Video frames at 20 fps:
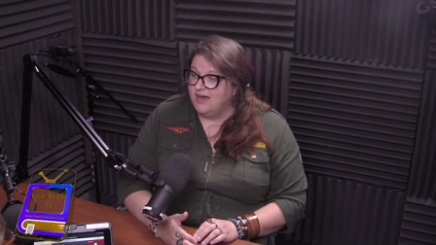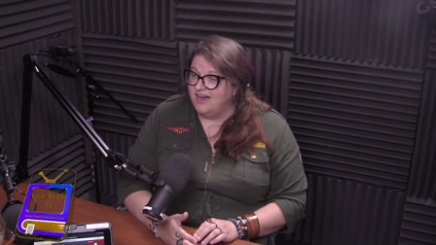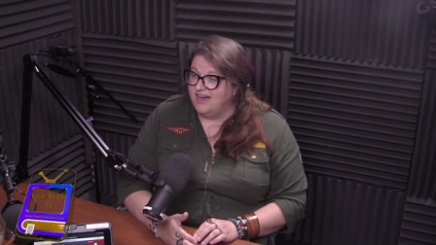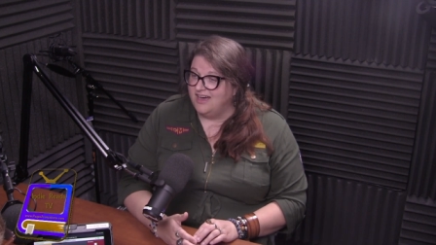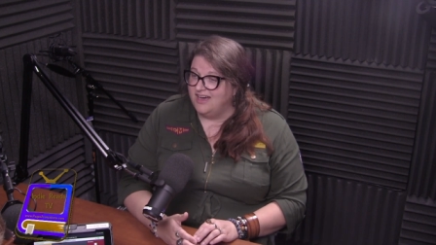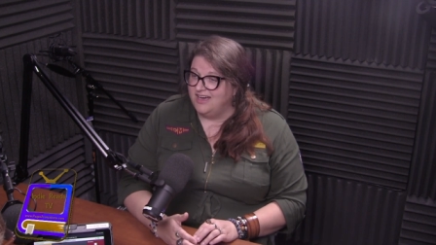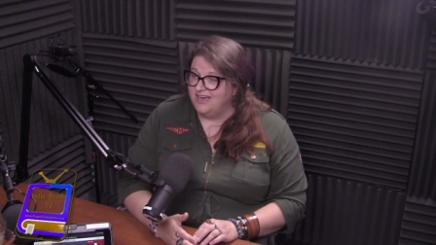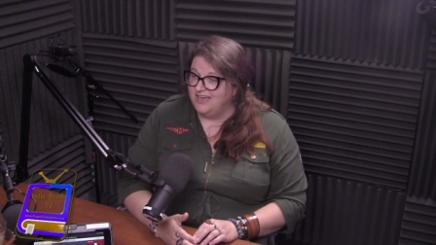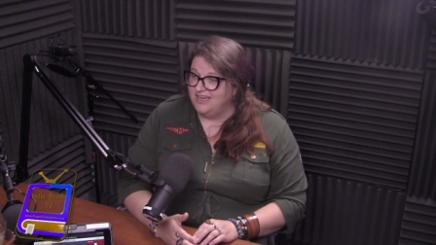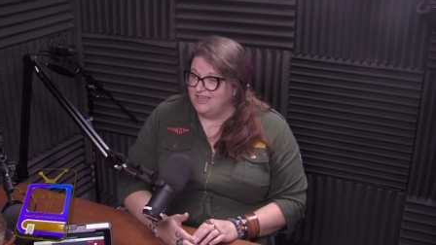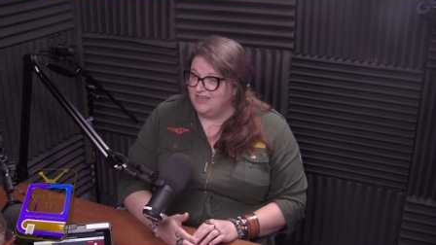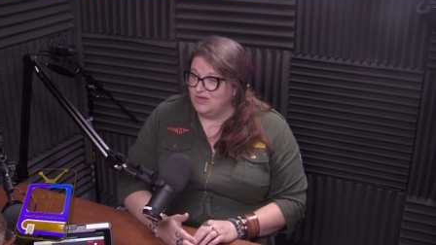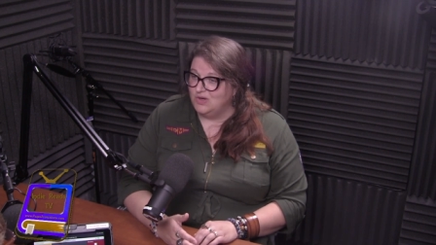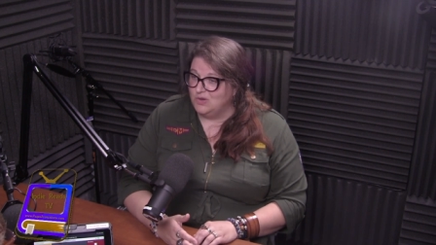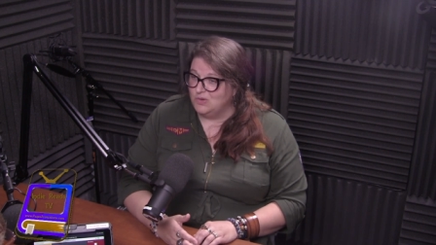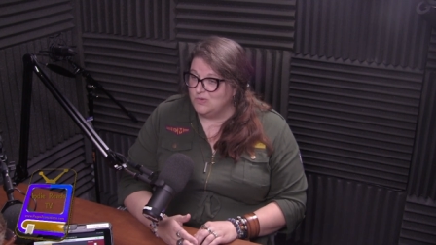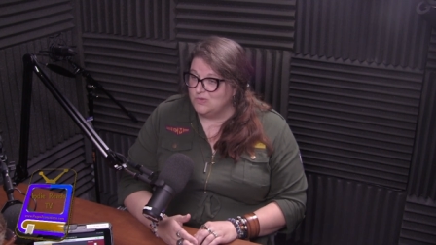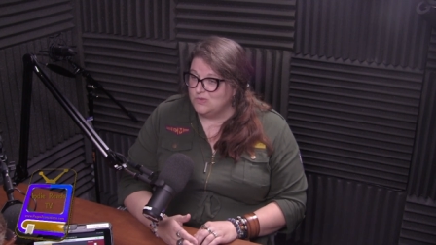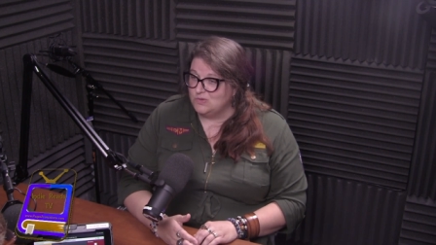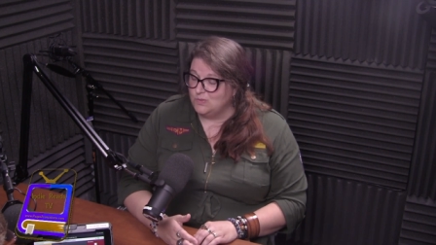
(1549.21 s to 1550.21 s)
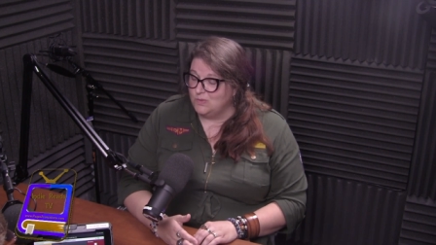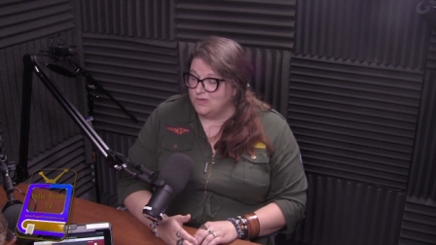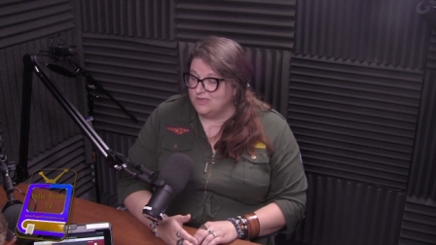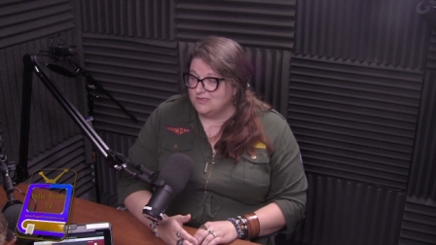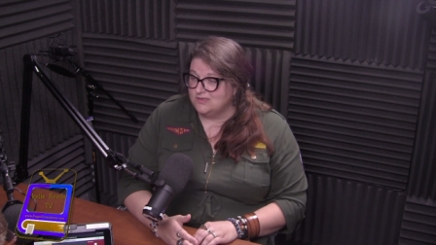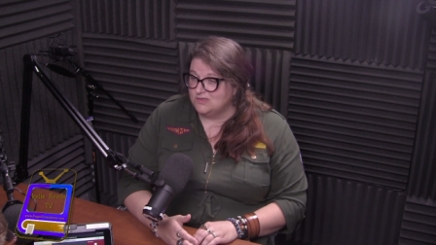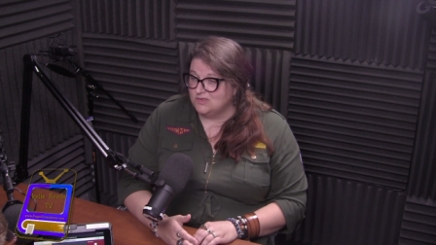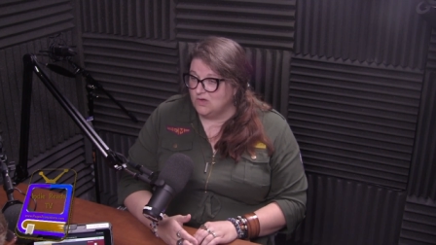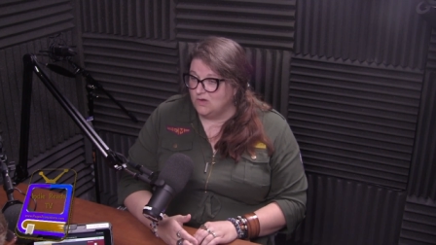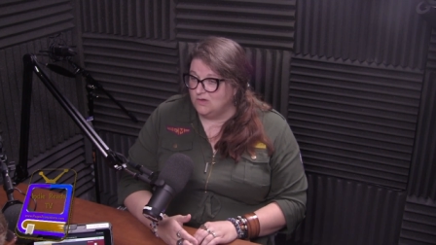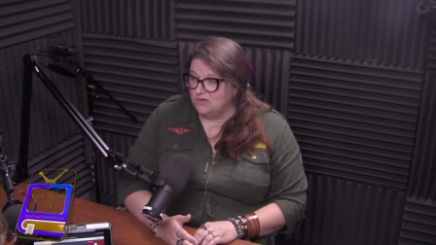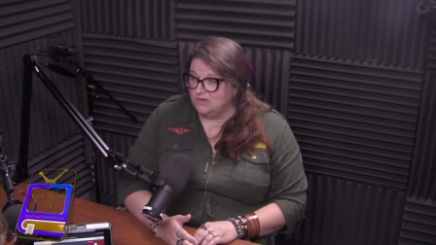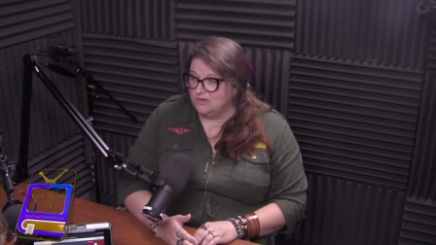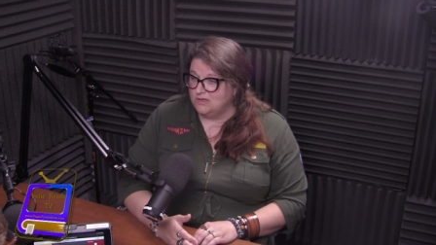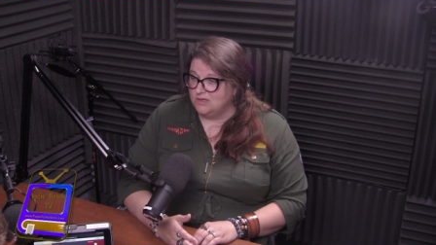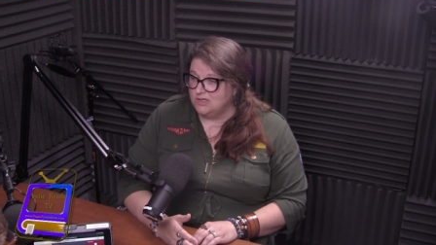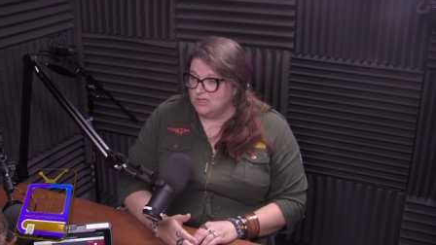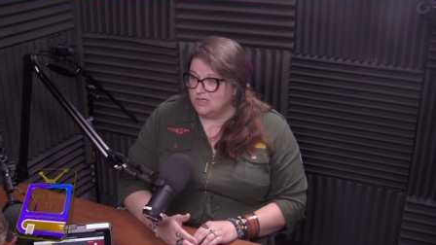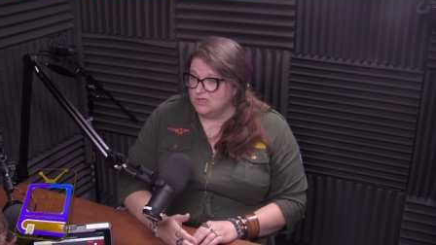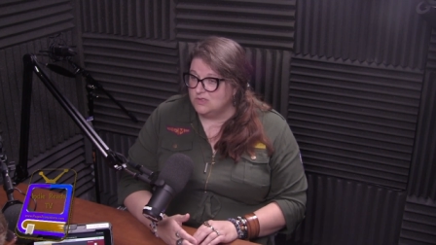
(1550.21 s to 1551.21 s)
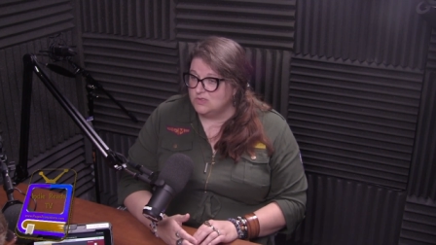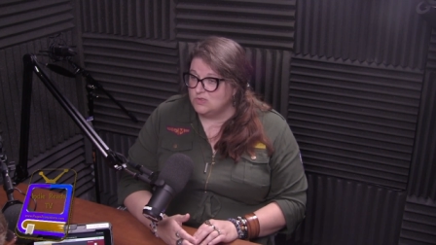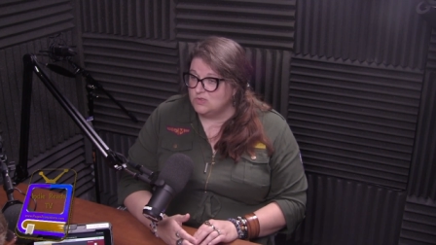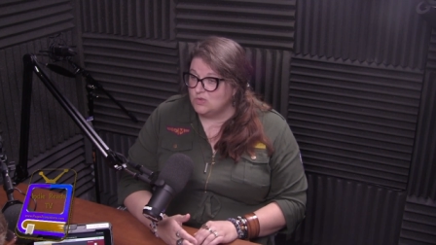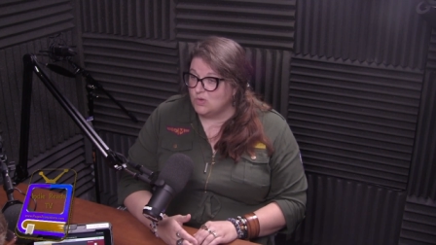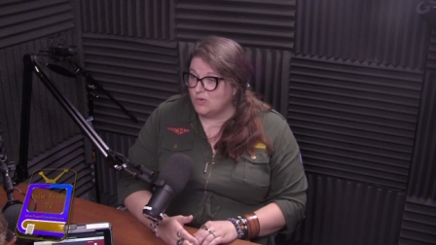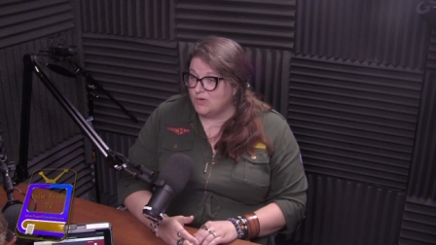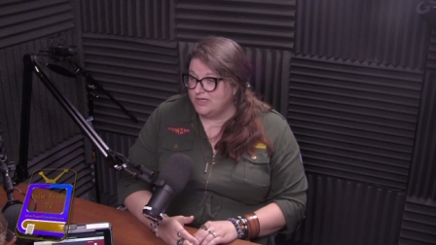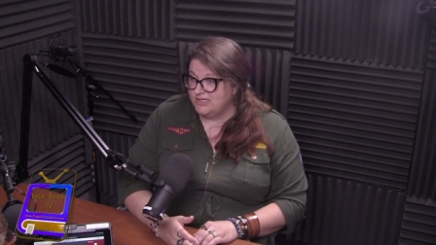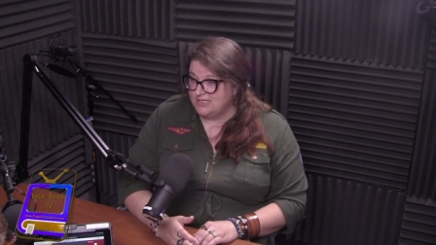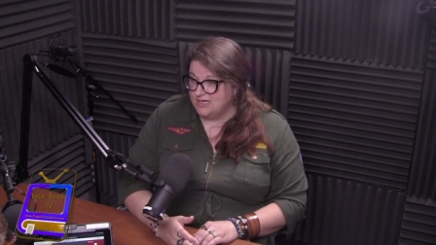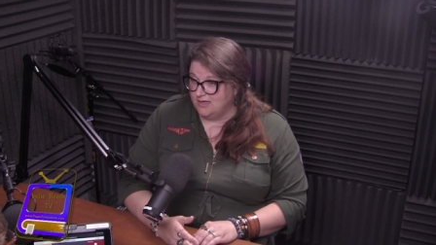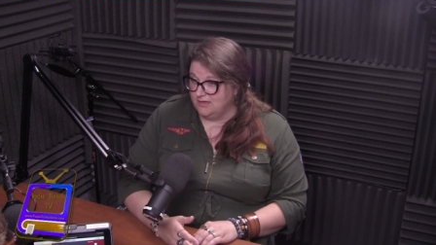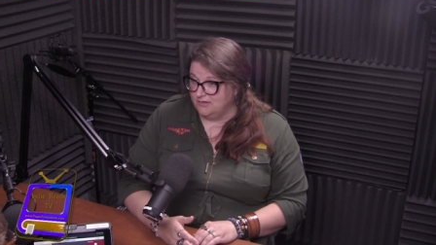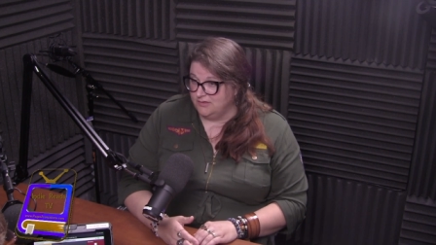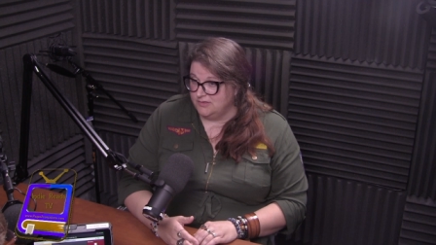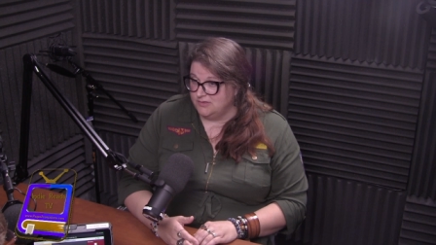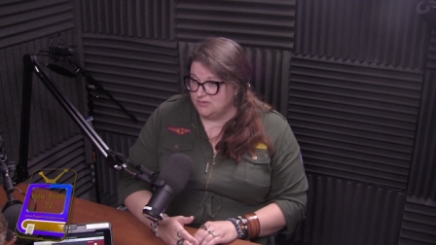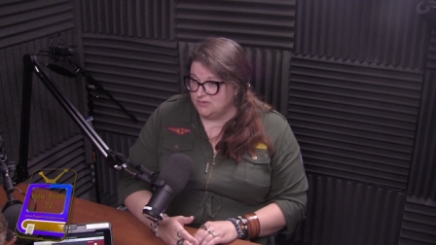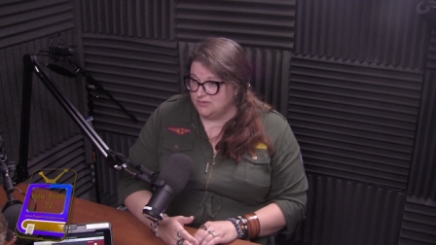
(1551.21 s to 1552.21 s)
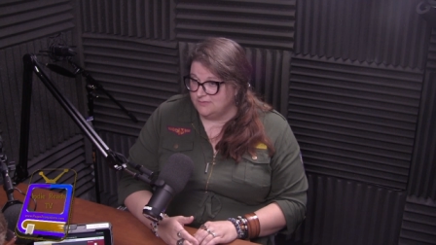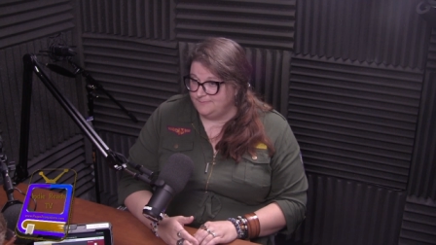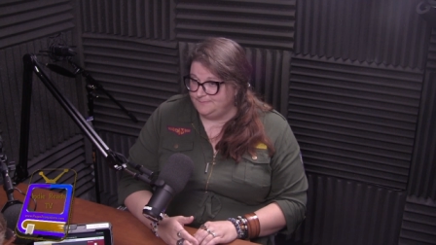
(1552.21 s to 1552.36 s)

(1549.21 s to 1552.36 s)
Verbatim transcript: I host what's called the Storytellers